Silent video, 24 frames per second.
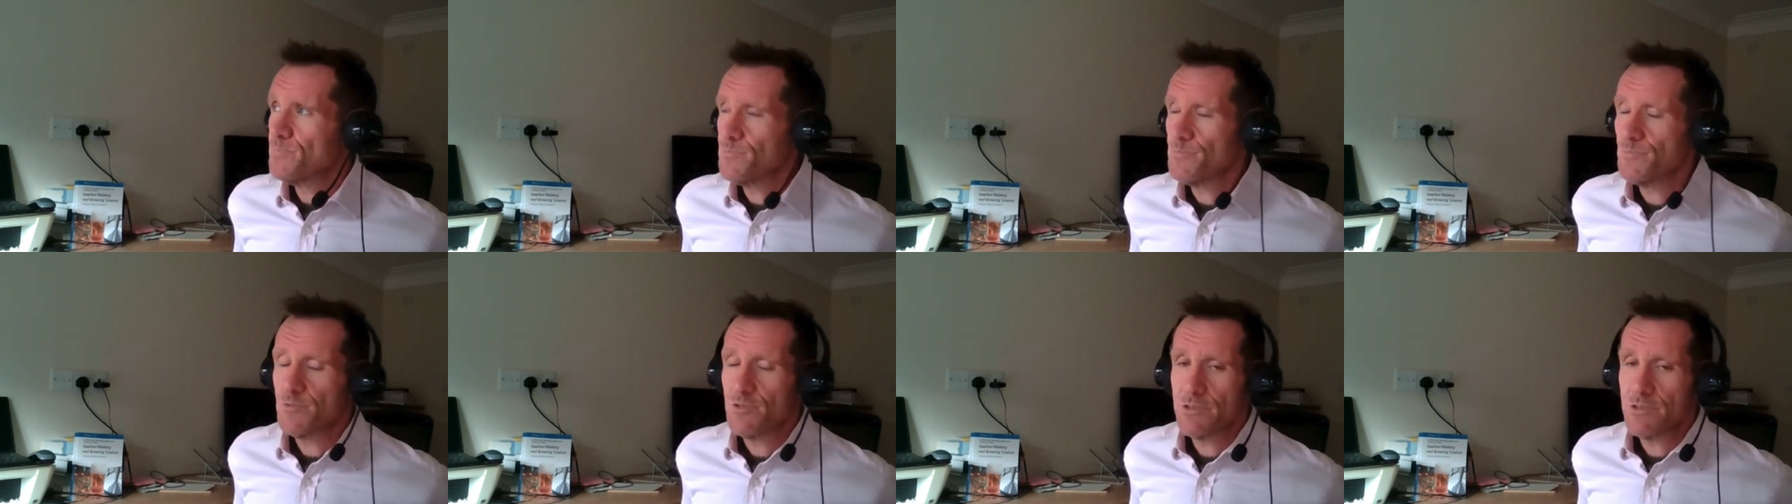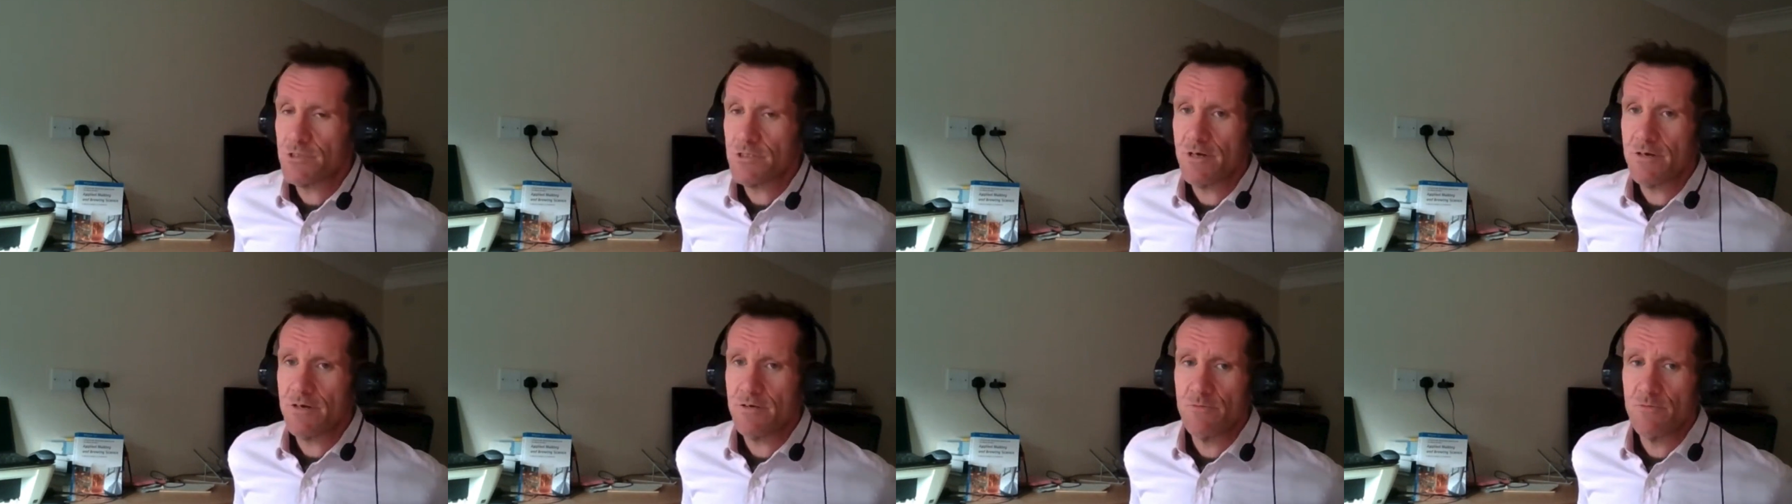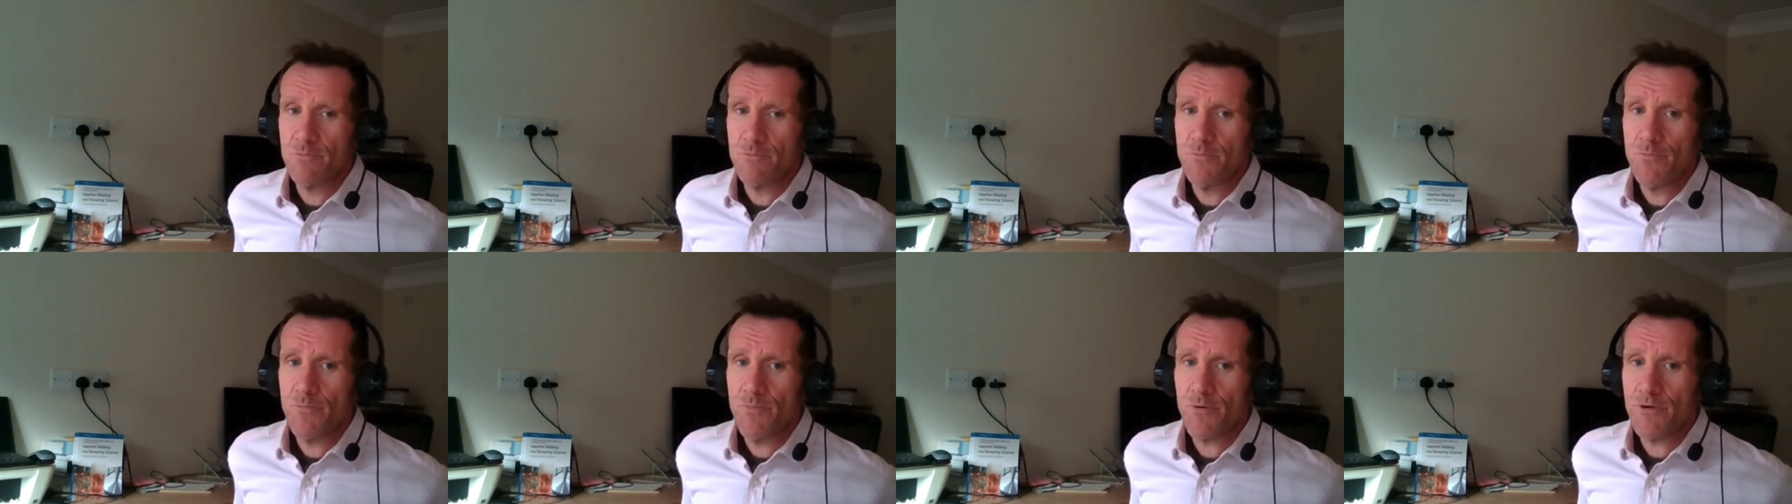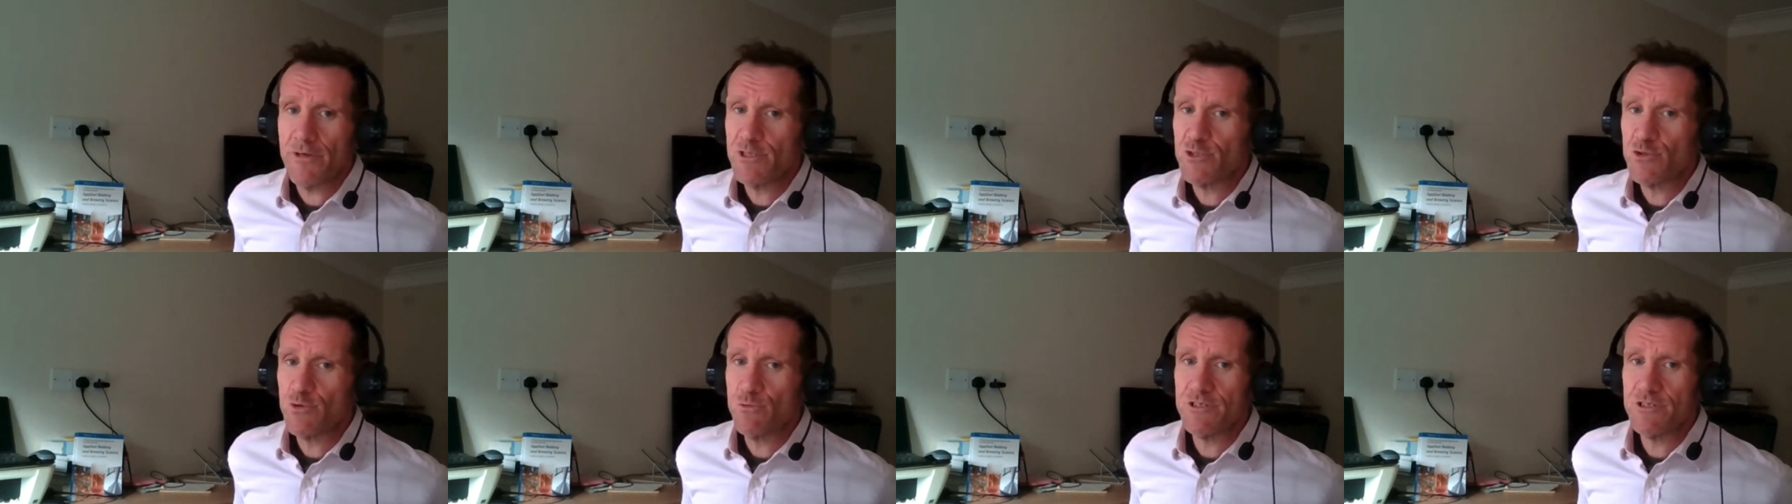So
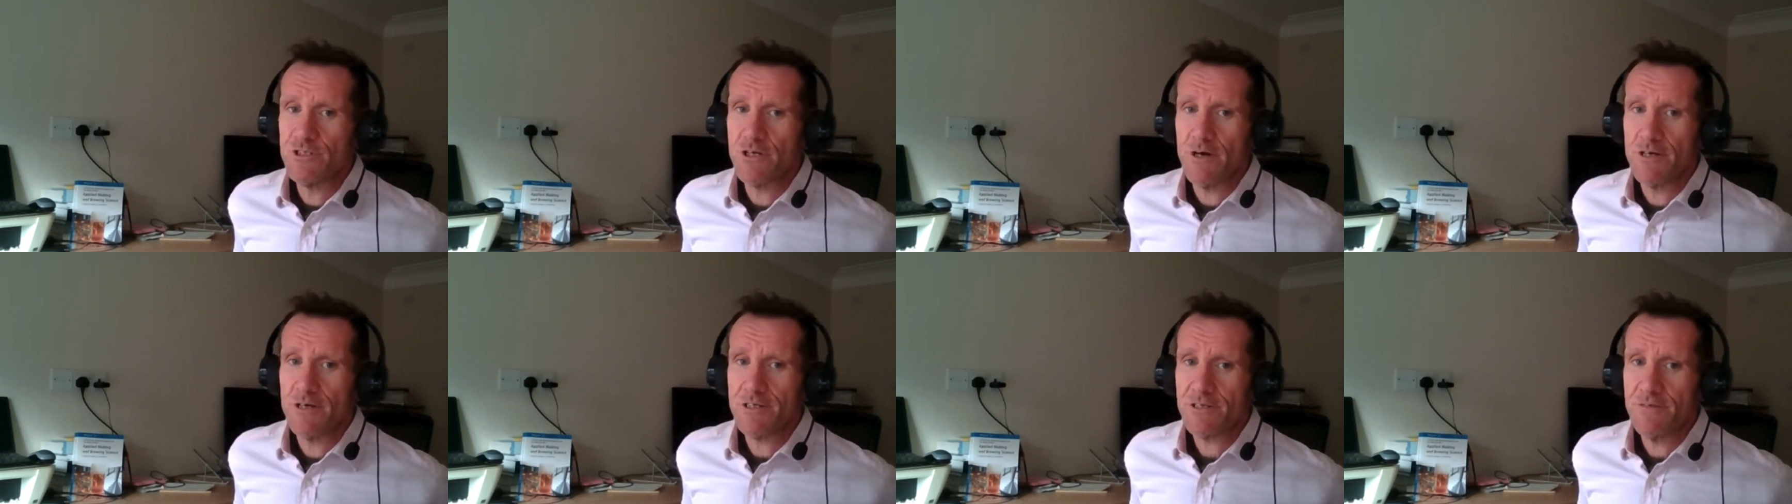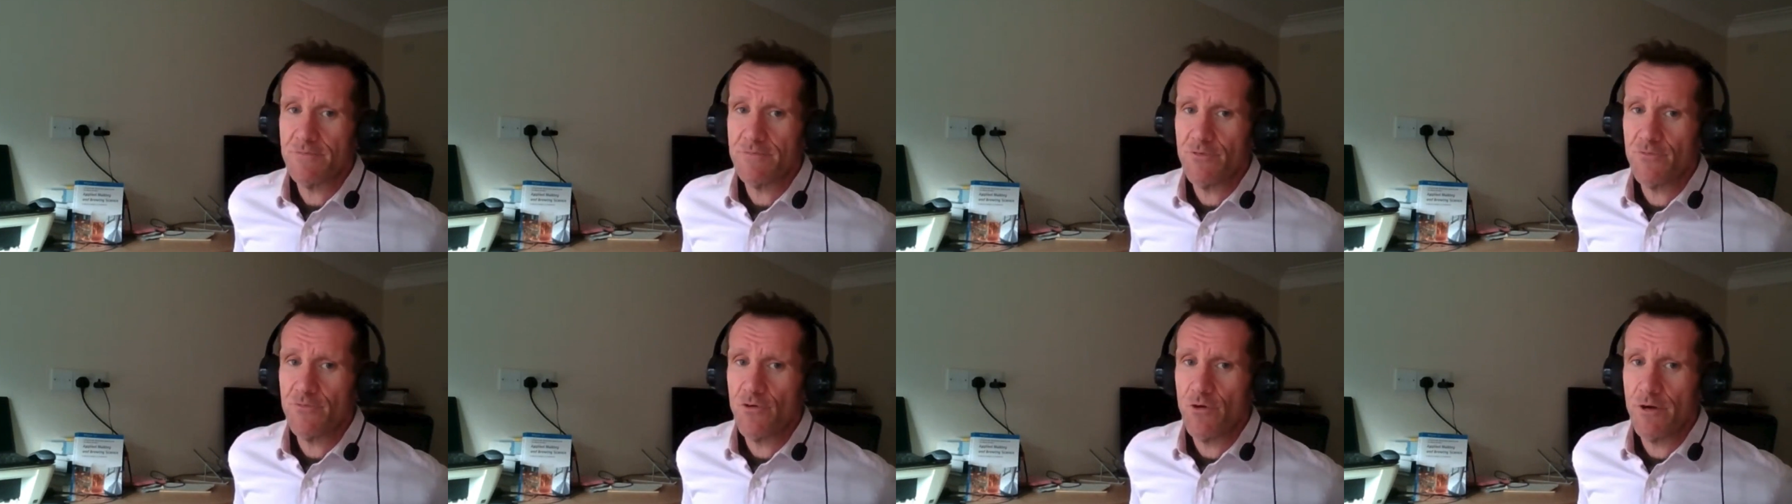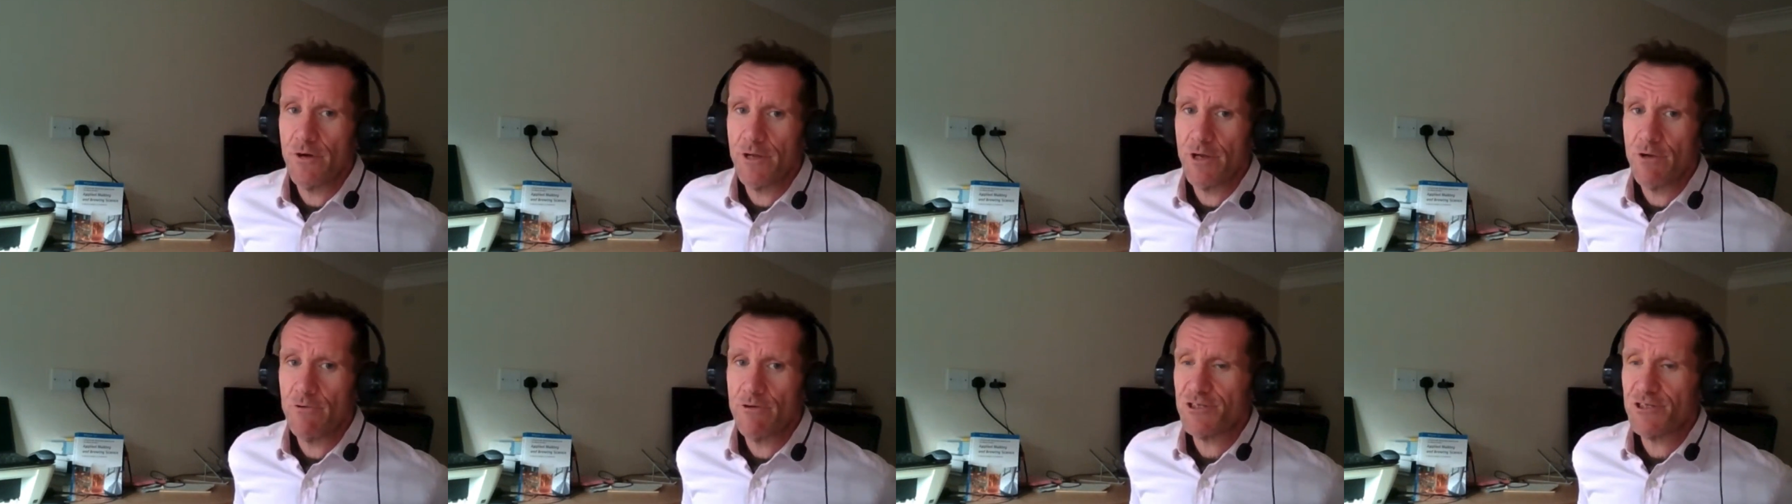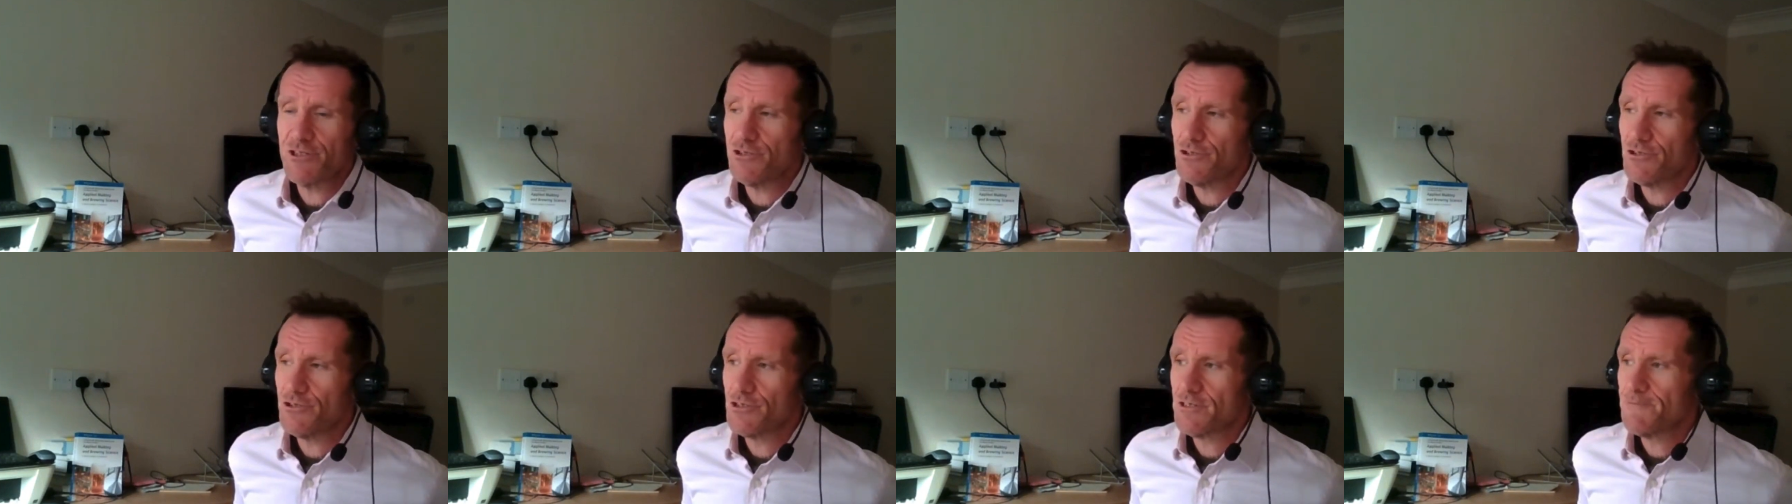please always ask if you've got any
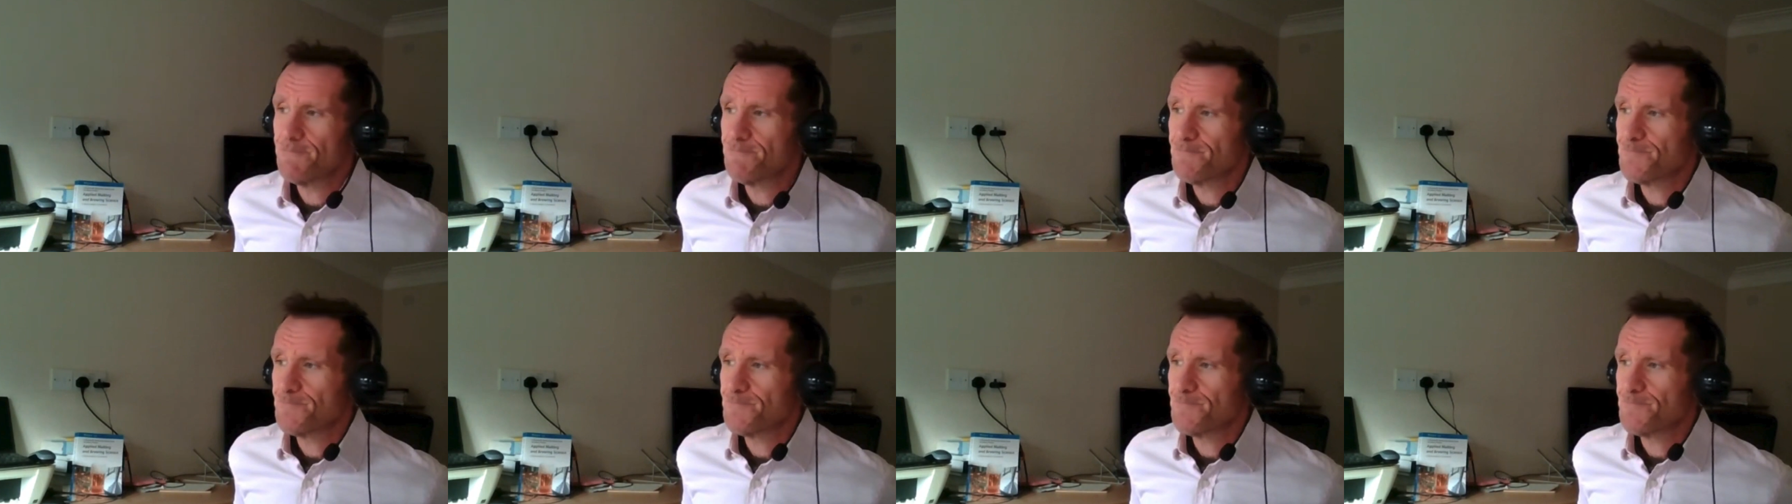questions.